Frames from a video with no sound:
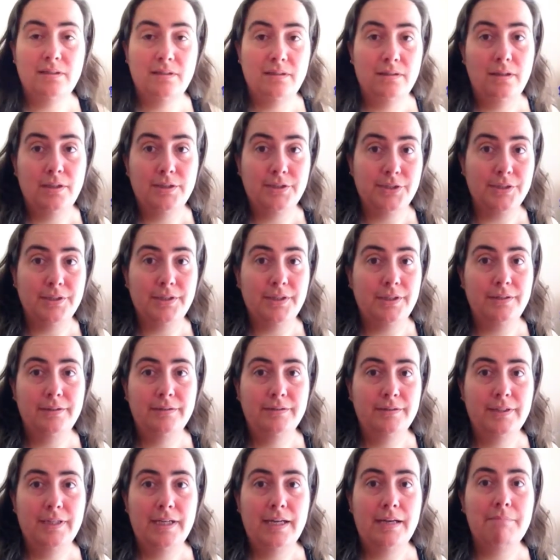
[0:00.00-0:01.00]
I don't know,
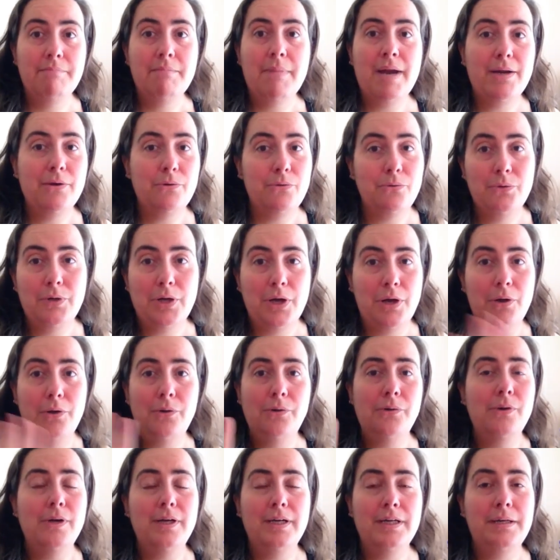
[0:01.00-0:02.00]
it may all
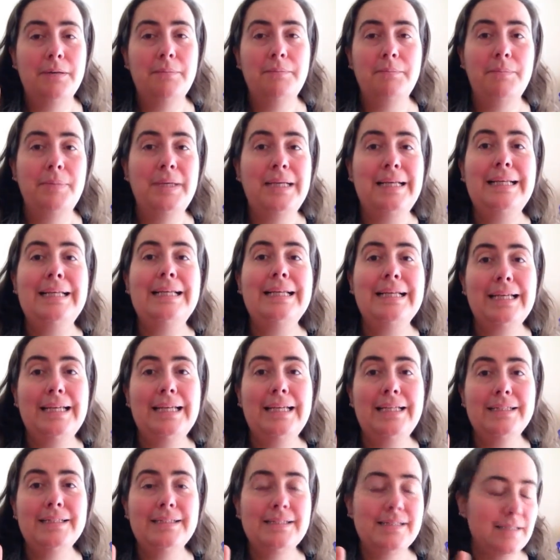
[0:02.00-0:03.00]
go
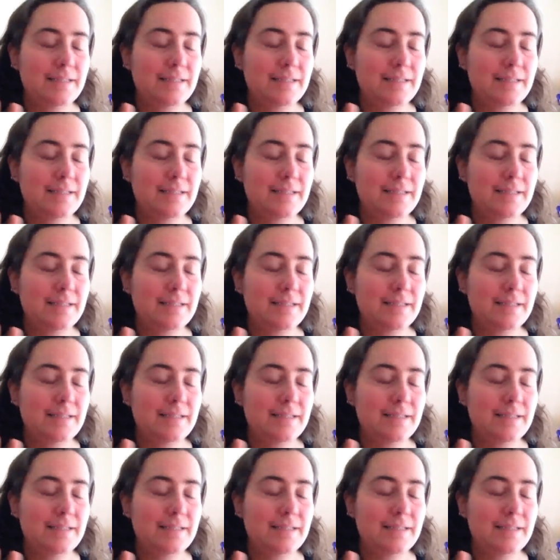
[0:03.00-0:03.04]
complete